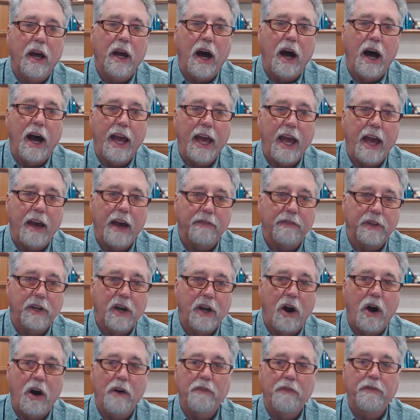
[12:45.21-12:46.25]
I have
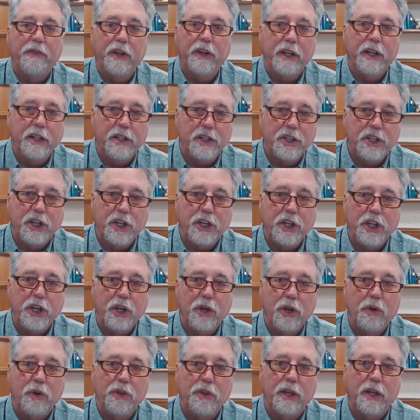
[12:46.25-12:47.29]
confidence in
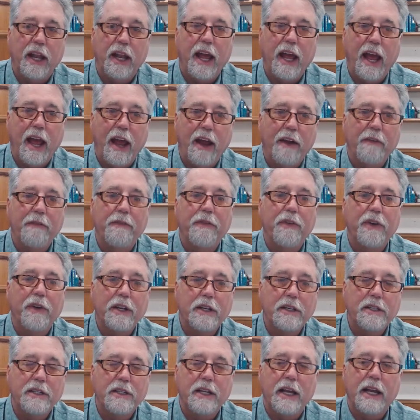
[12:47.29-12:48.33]
you that every
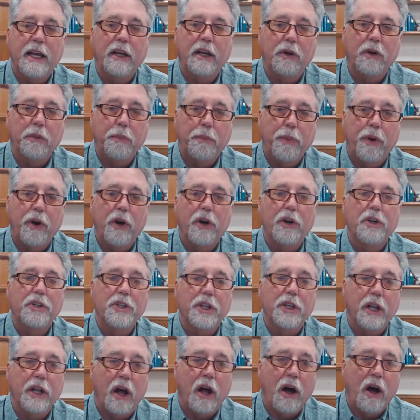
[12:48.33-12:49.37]
single
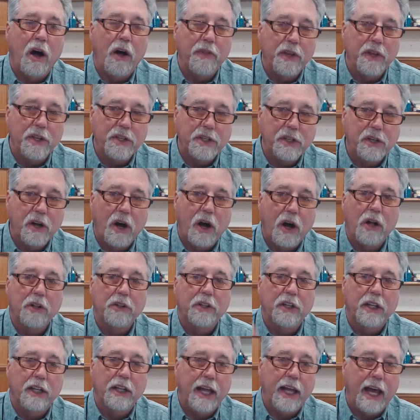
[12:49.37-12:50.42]
person on this
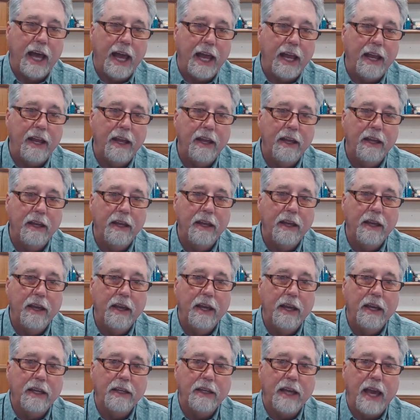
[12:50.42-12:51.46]
call today
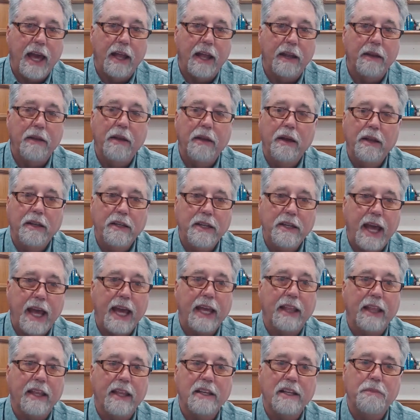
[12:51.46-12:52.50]
can
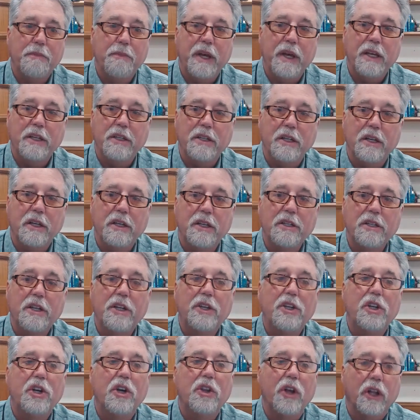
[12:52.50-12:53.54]
take this business
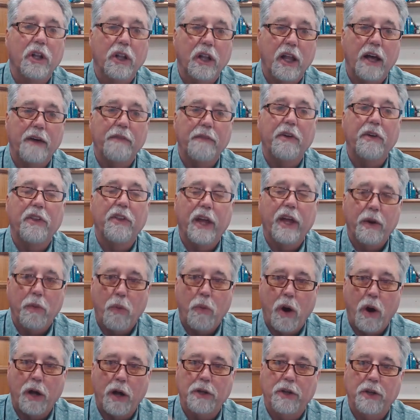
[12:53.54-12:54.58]
to the level they
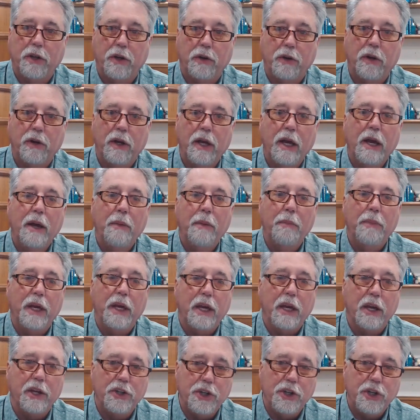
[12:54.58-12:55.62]
want to,
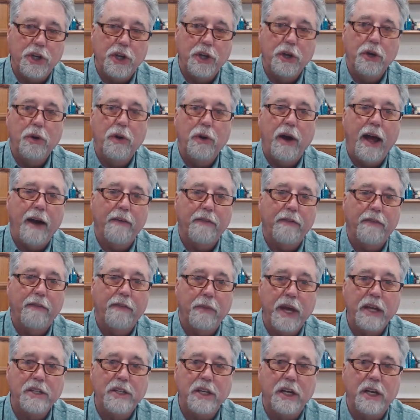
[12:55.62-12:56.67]
because you have a
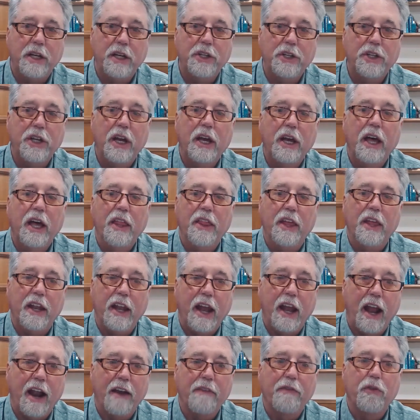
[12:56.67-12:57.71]
message that
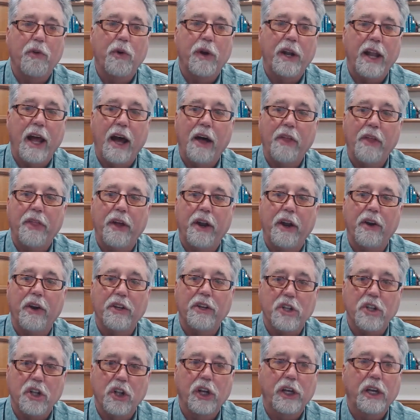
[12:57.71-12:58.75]
everyone out there
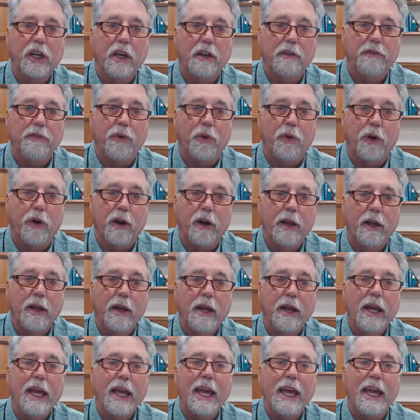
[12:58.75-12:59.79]
is looking for.
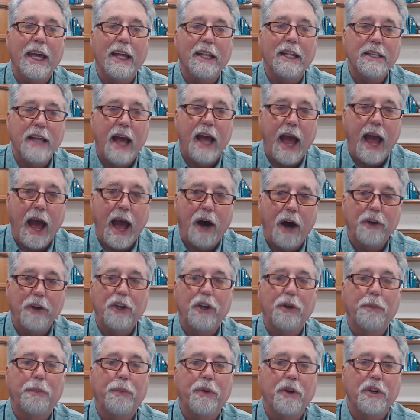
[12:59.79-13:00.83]
It's how
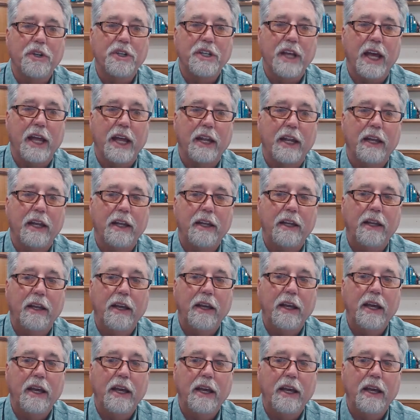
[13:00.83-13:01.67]
you present it.